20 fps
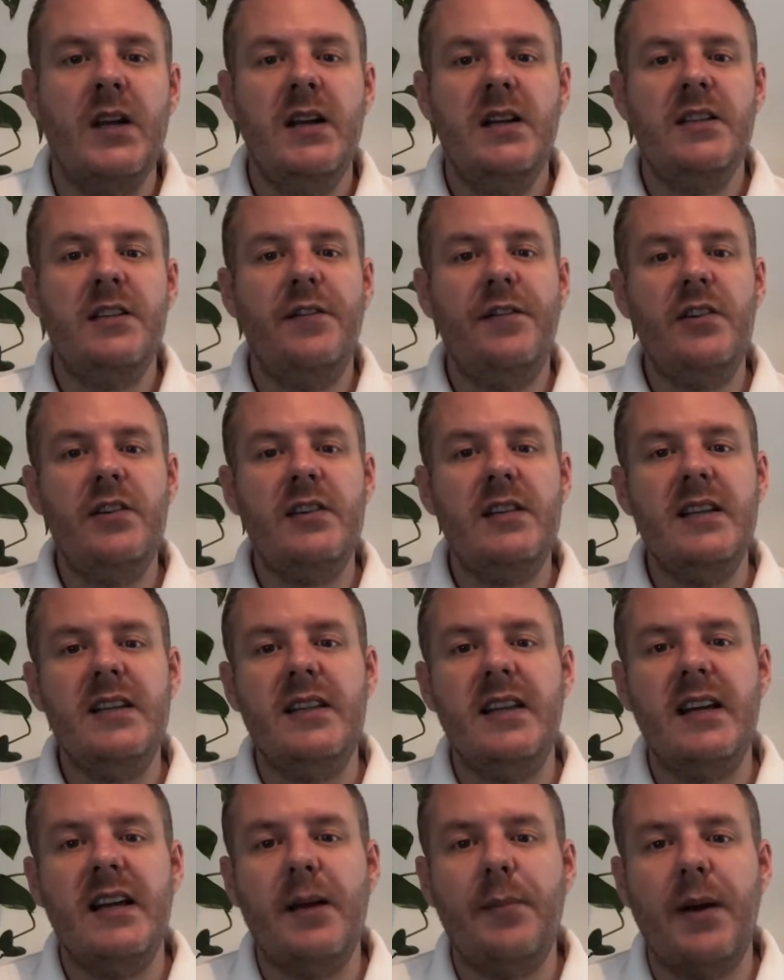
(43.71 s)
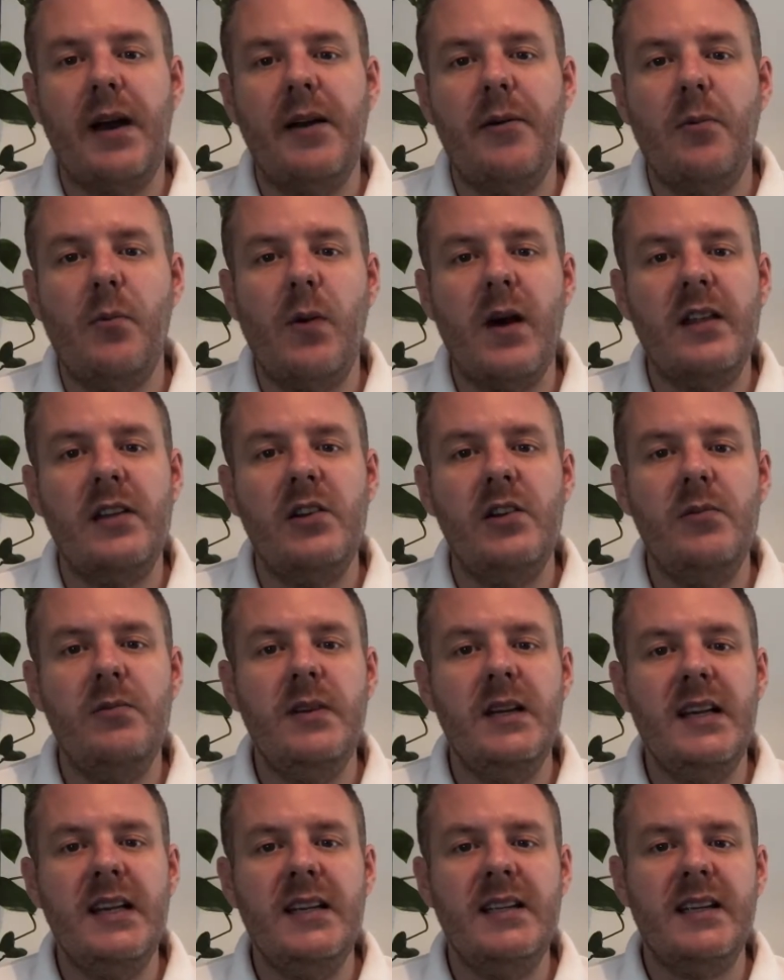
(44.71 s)
So firstly, think about whether you
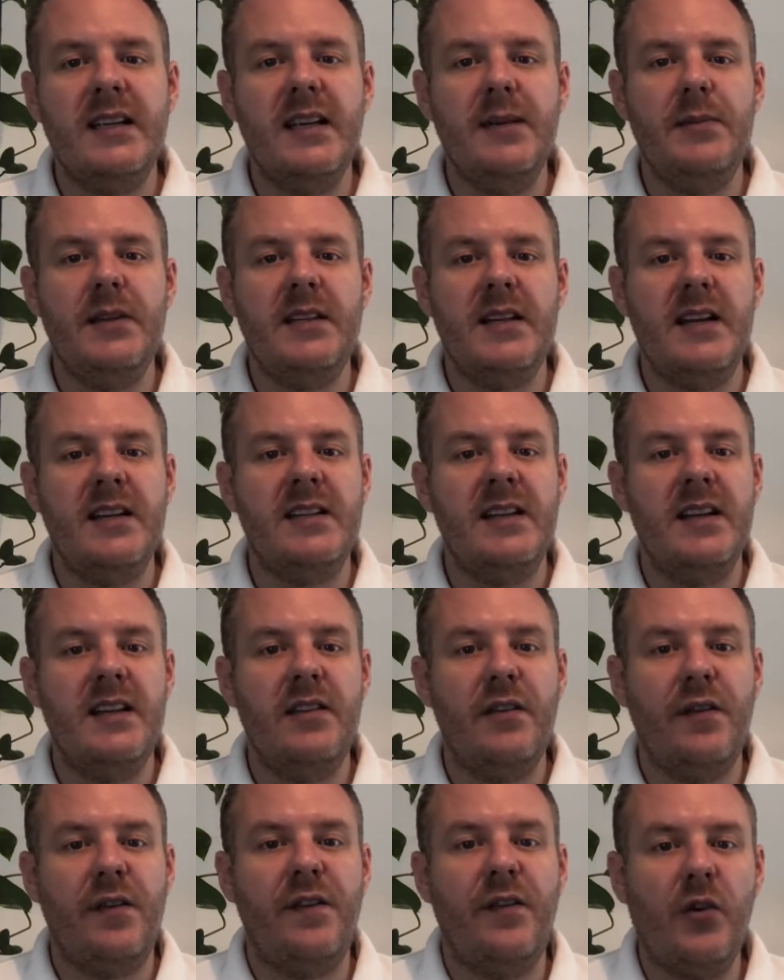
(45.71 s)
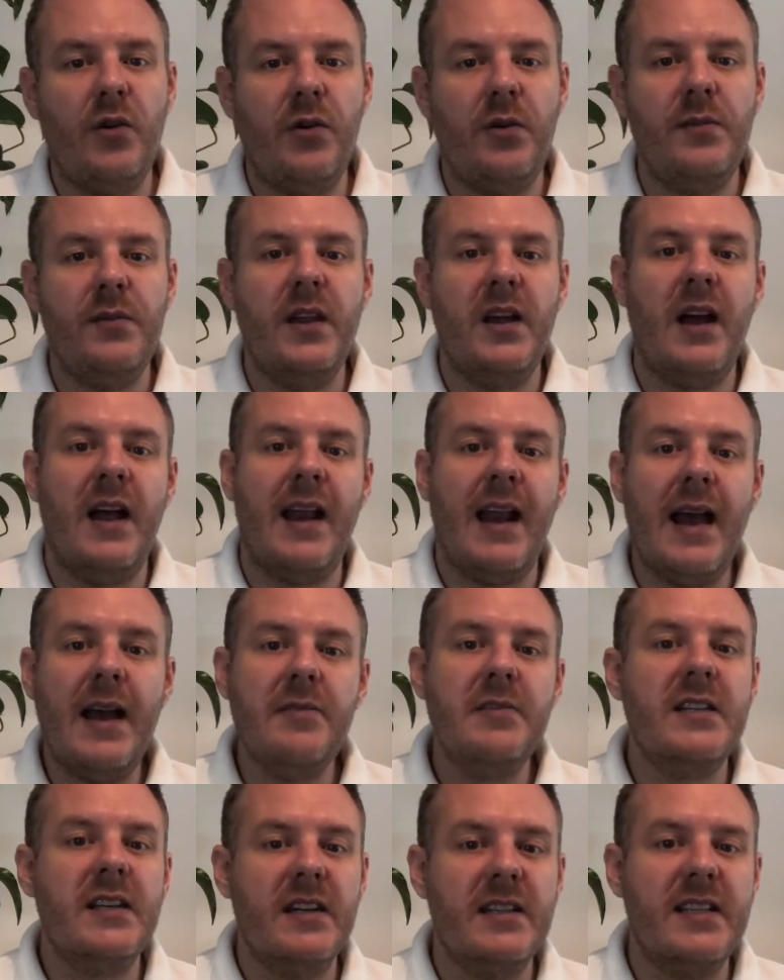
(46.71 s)
need to keep the data in the form that
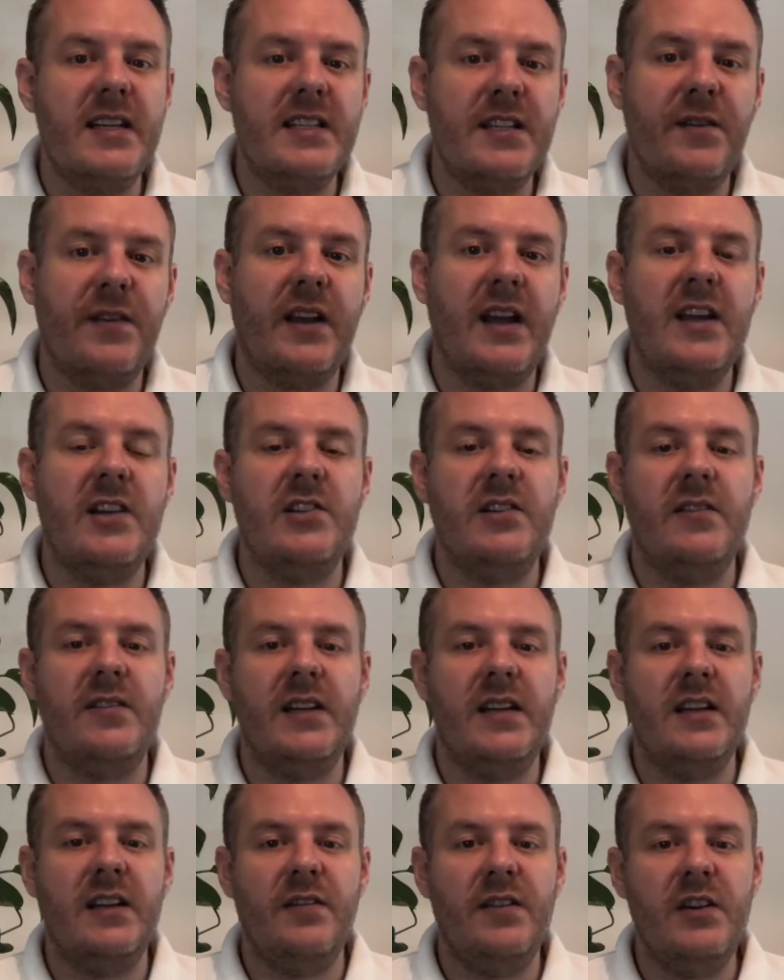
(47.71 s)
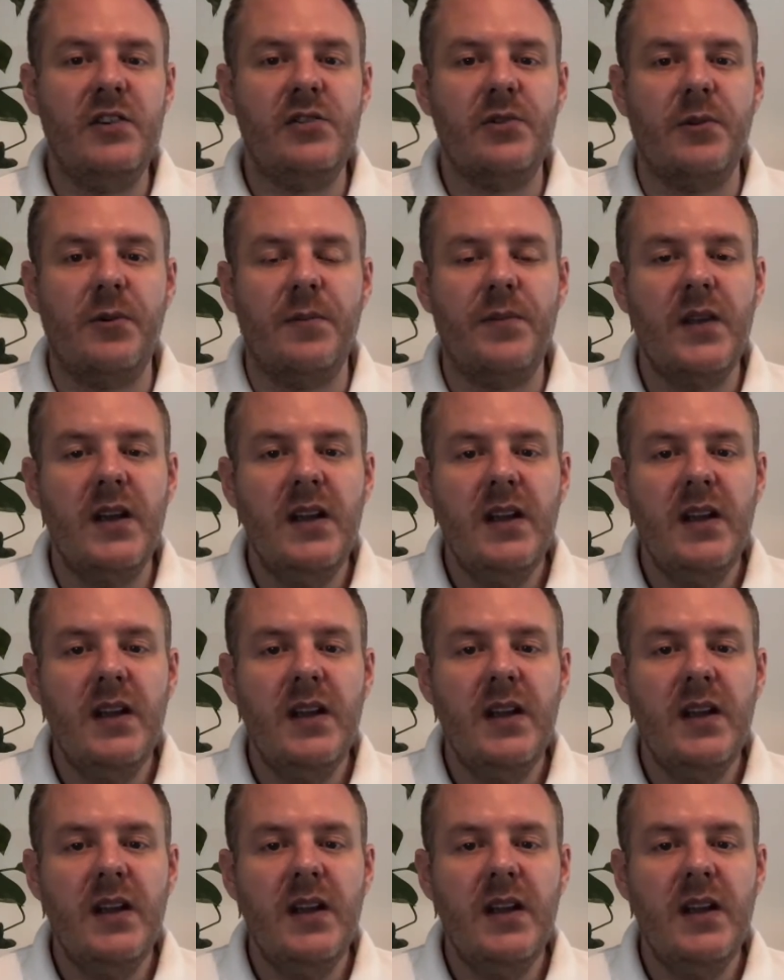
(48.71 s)
allows the identification of the individual.